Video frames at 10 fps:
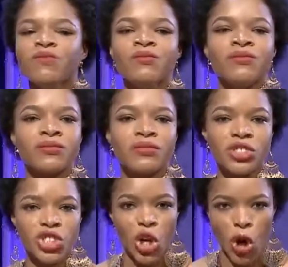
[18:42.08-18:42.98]
It
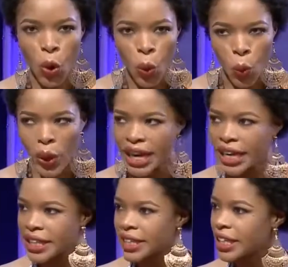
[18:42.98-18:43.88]
might just win. be it be
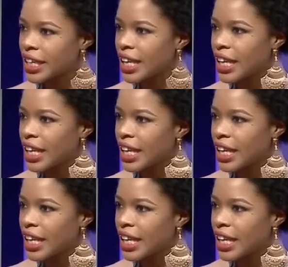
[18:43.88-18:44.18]
you.